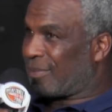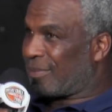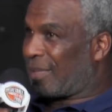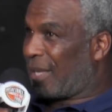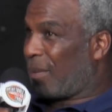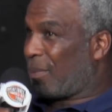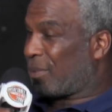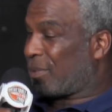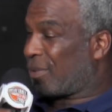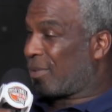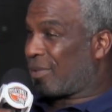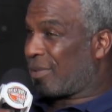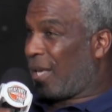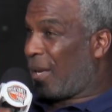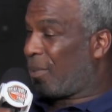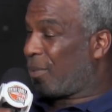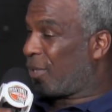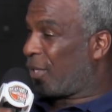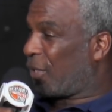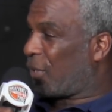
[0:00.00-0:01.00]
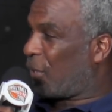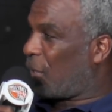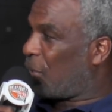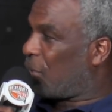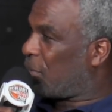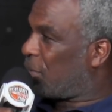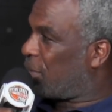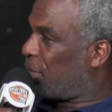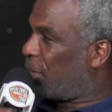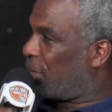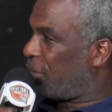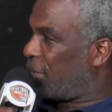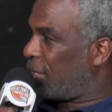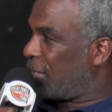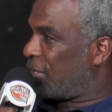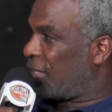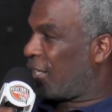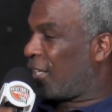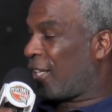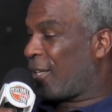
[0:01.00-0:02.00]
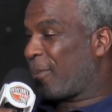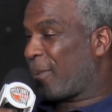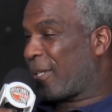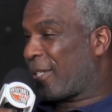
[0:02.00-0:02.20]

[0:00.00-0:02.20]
They were the GOAT on their team,